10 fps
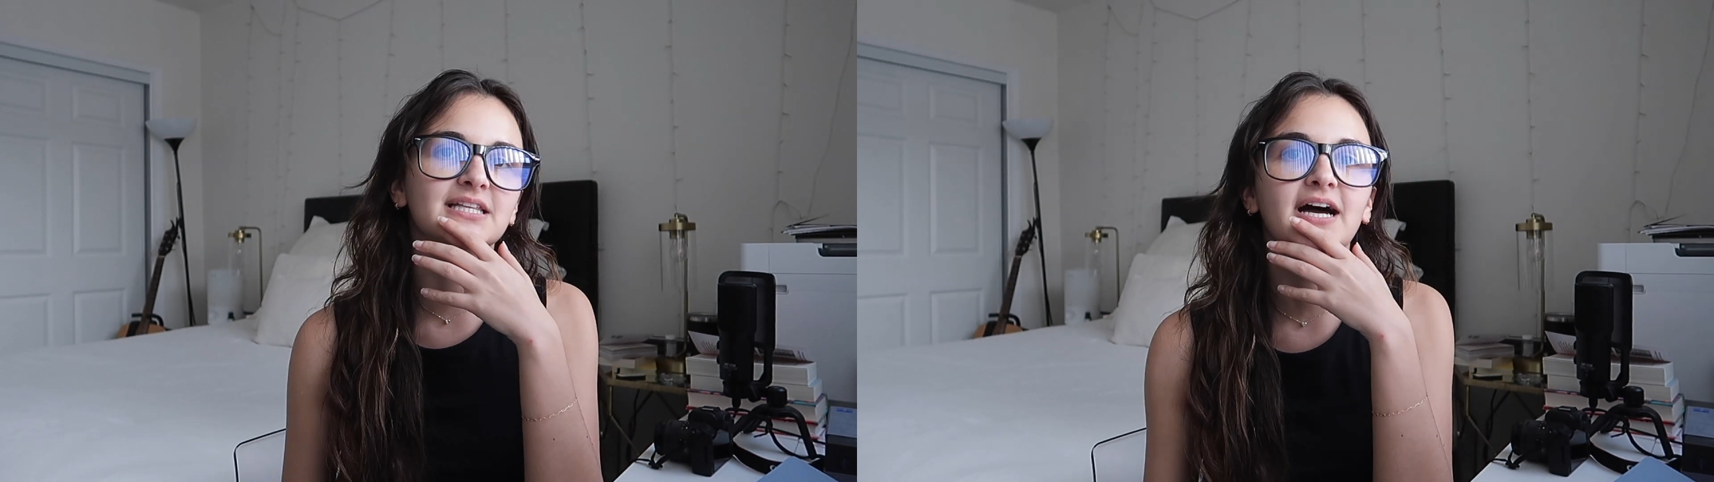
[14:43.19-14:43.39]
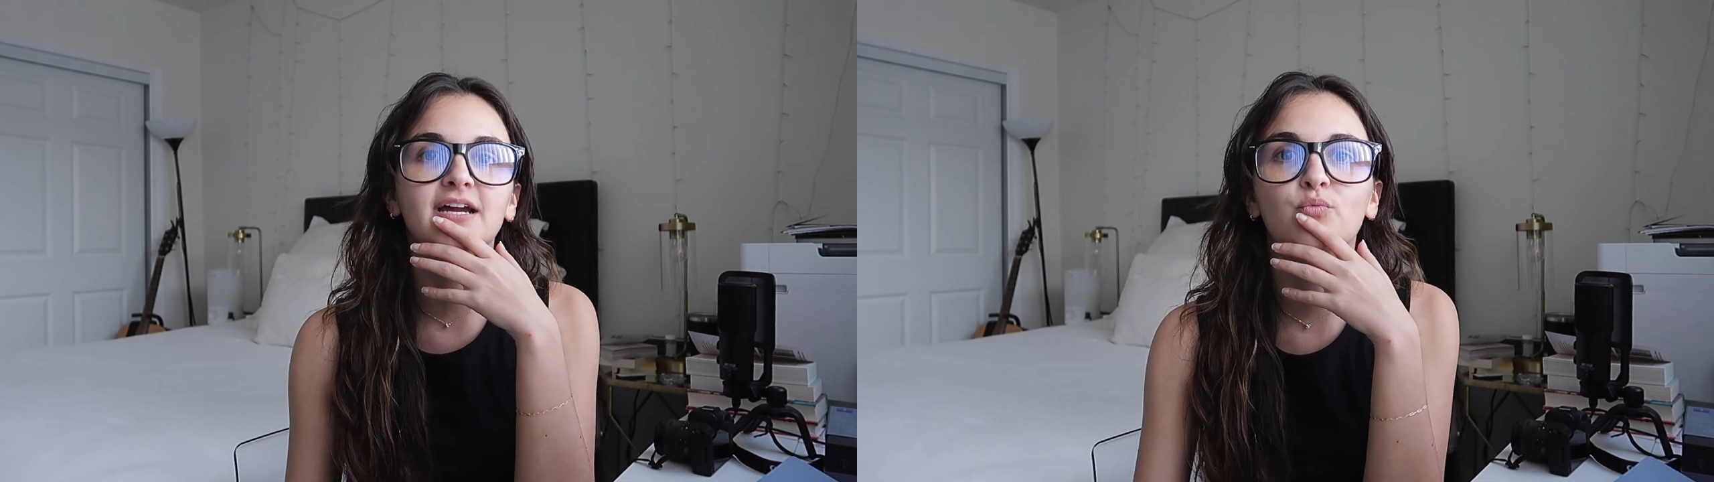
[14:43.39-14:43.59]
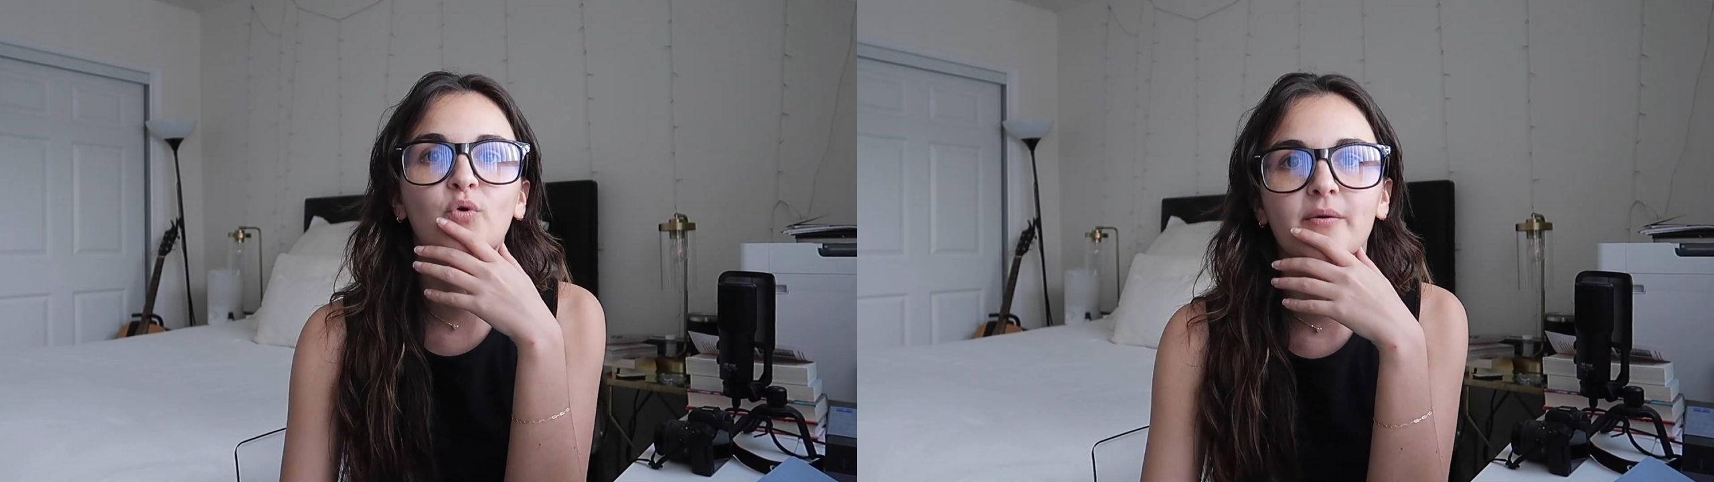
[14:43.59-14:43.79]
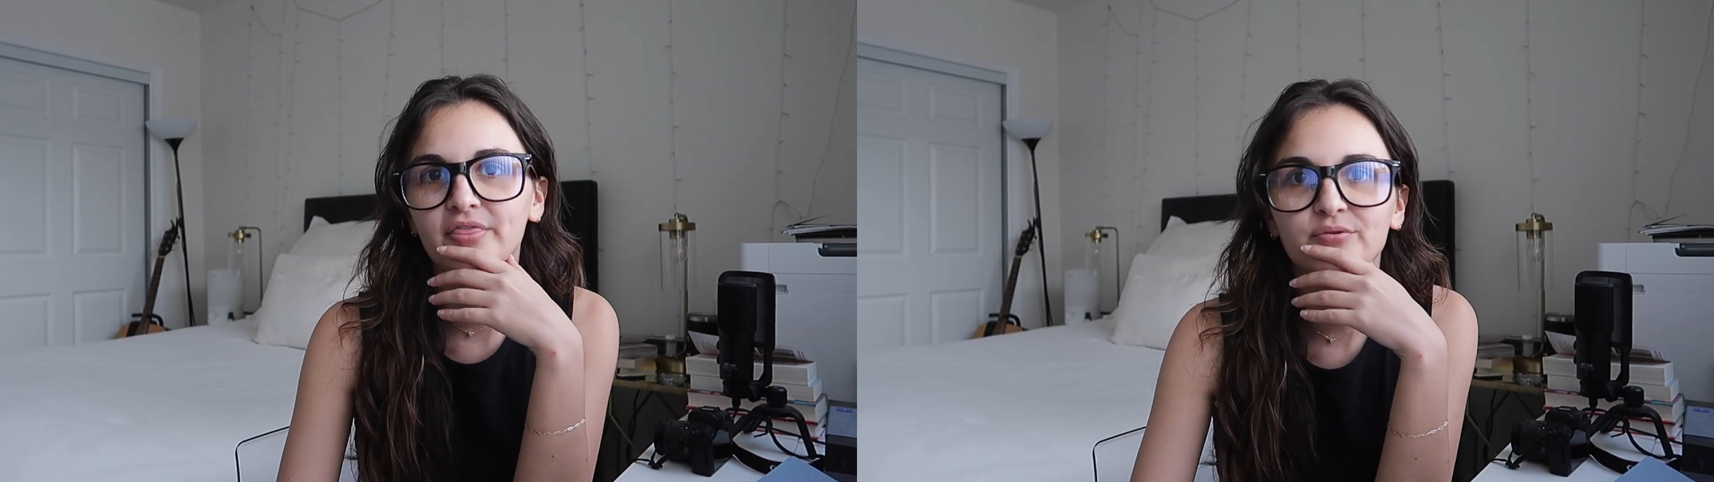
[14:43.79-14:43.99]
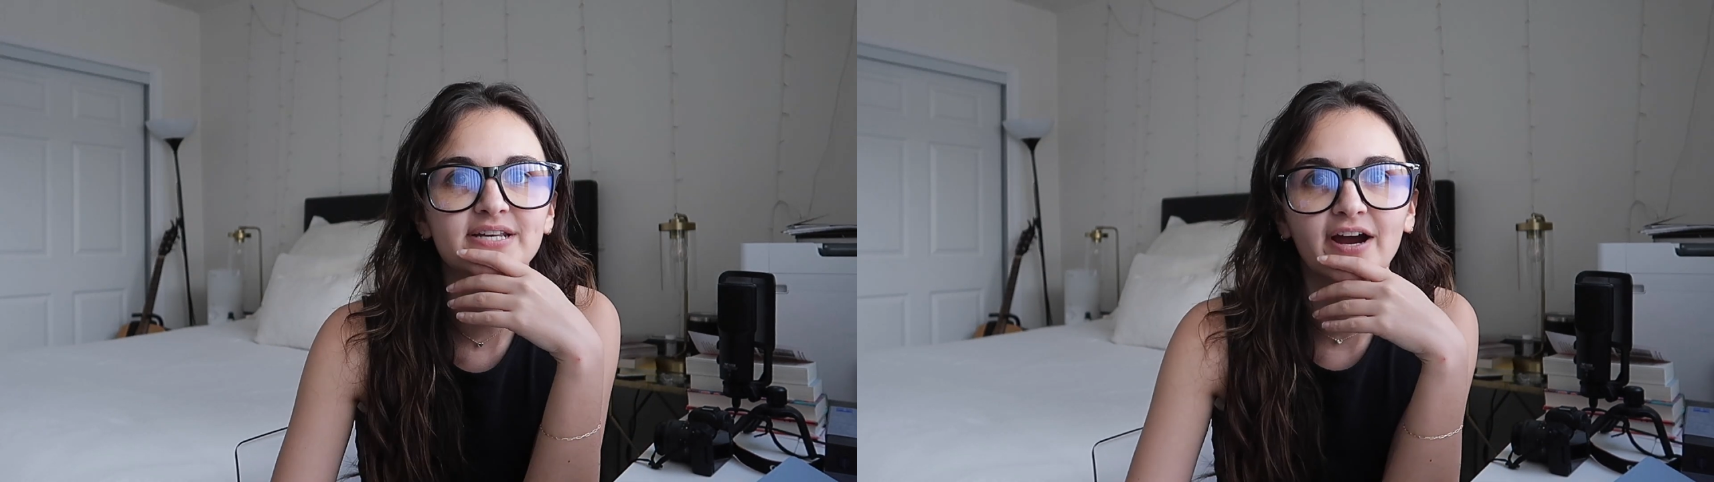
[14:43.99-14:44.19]
like one
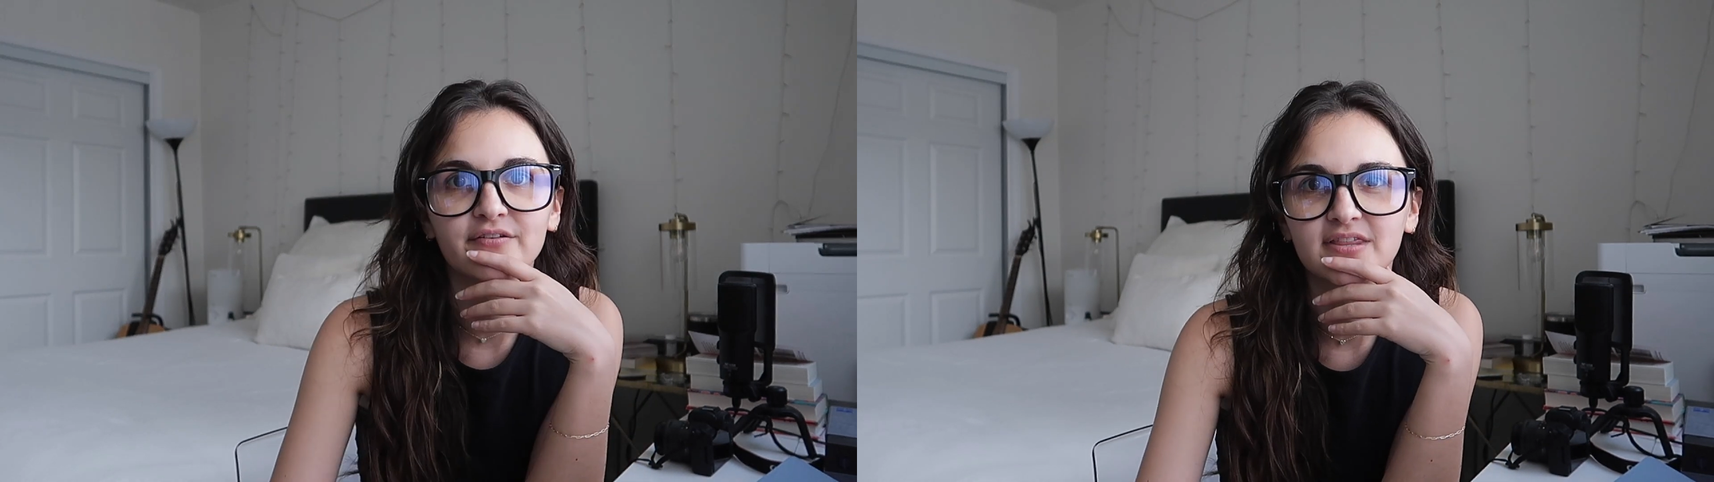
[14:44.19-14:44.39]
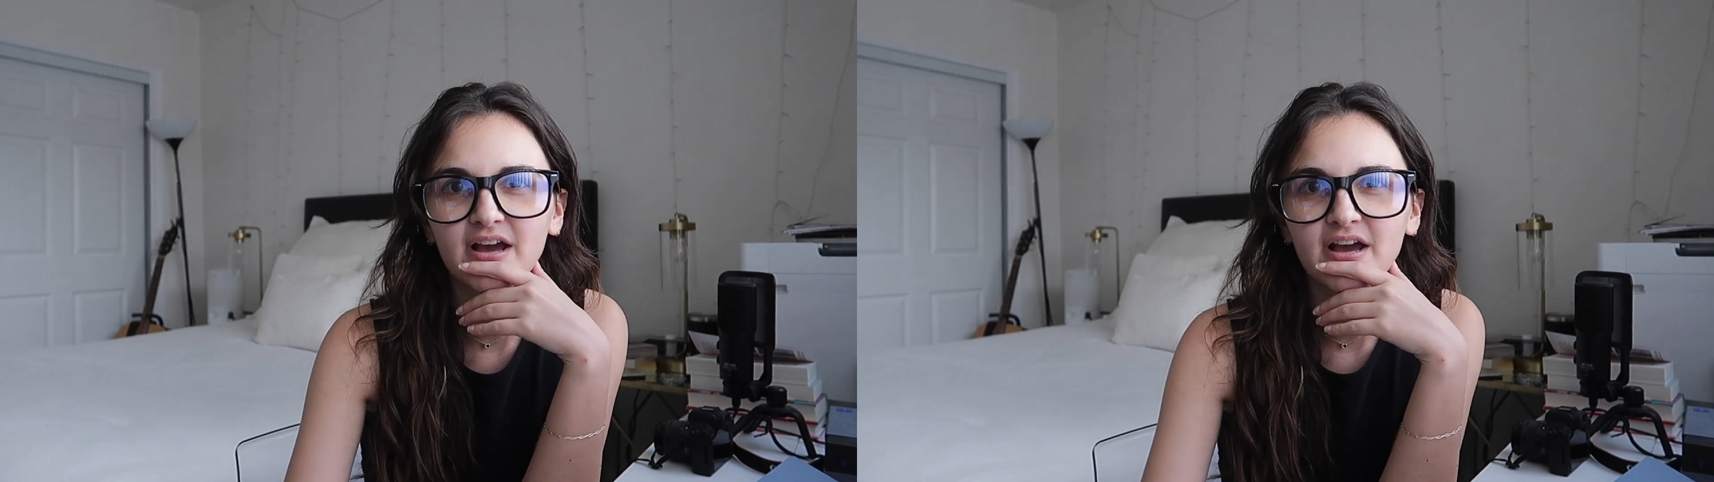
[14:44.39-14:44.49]
month was higher than the